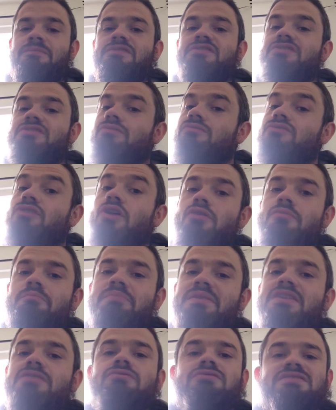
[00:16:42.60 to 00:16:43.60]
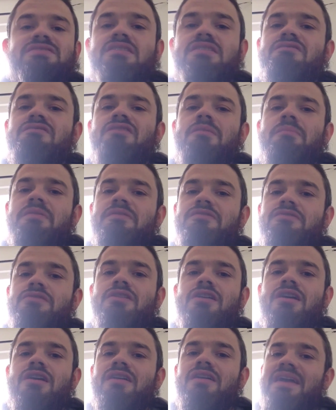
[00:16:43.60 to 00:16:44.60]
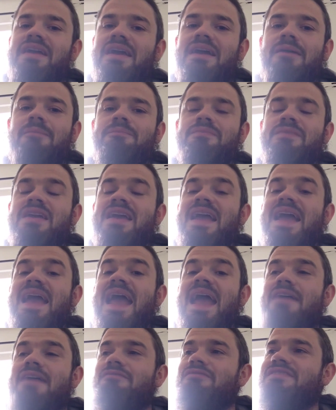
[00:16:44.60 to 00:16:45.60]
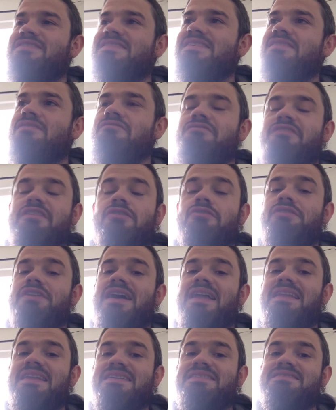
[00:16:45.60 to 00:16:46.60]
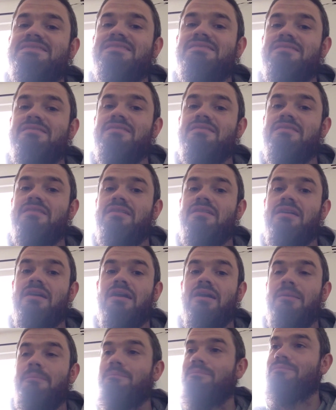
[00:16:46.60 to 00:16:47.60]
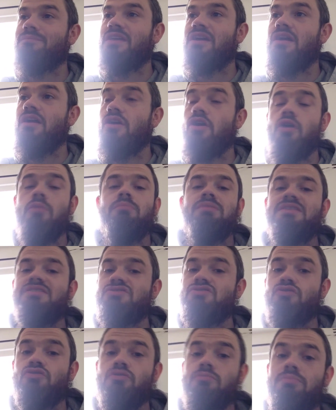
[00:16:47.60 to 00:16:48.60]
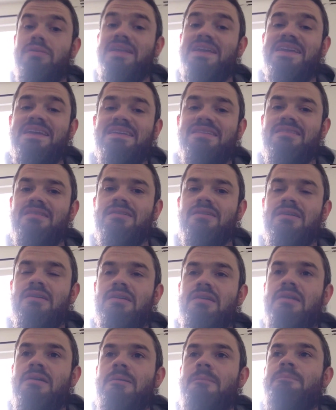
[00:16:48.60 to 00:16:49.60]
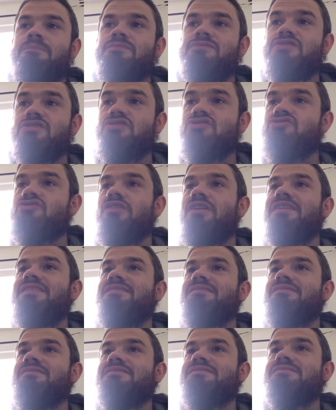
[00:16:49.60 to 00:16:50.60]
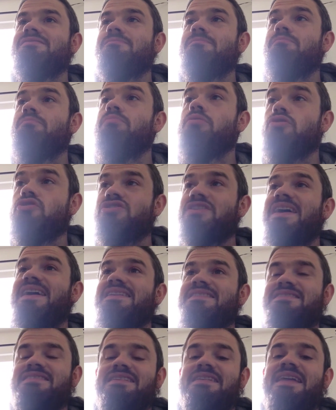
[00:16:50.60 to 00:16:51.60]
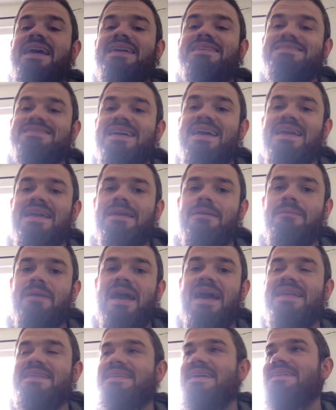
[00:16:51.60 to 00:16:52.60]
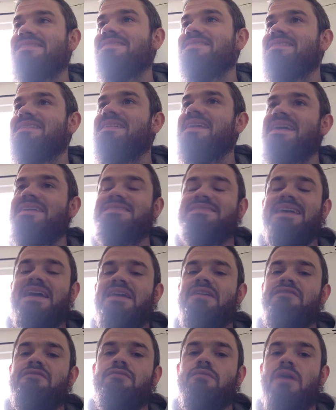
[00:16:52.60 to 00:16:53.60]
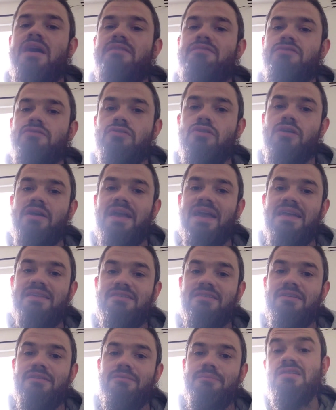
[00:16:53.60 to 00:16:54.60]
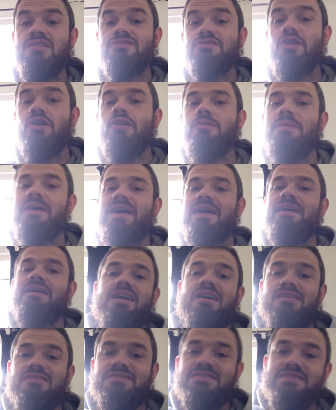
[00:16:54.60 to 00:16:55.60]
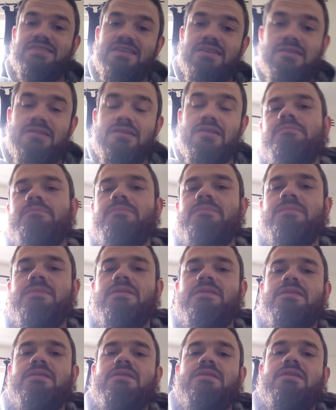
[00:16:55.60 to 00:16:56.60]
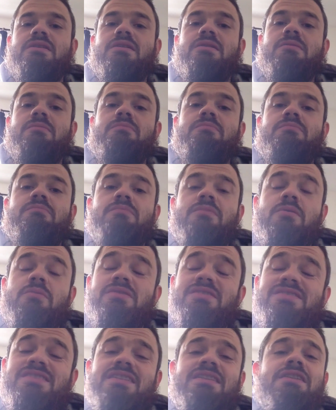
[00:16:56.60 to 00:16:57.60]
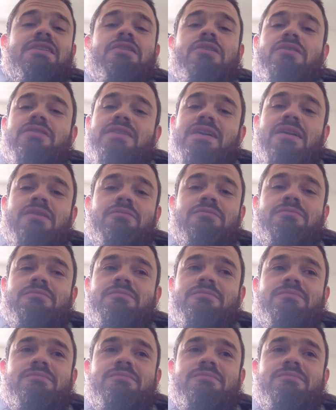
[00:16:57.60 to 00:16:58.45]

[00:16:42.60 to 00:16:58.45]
So don't beat yourself up if you can't get every single thing on that list accomplished or completed. Just try and push that into the next day. Add that to the next day of whatever you've got to get done. So I hope that answers it. We're still in lockdown.